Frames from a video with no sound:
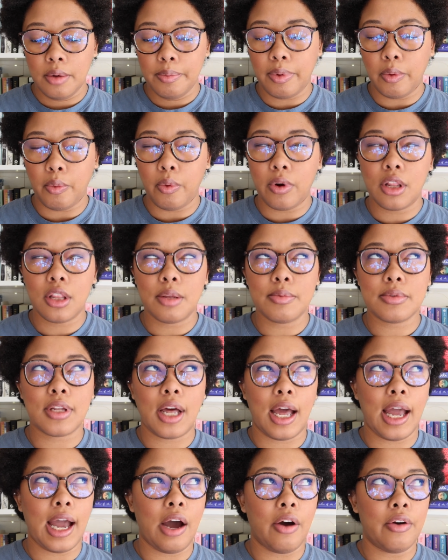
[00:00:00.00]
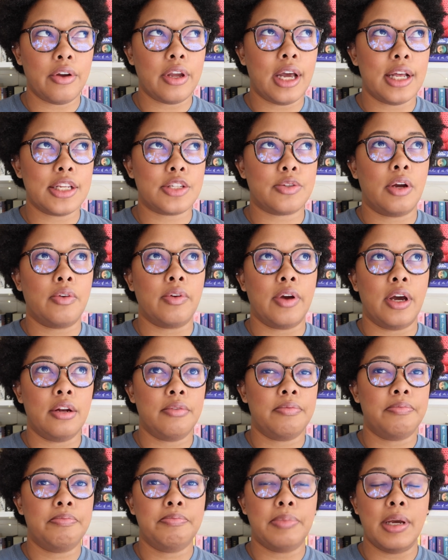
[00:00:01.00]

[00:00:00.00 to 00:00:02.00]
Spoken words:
but one of them's not out yet, so I read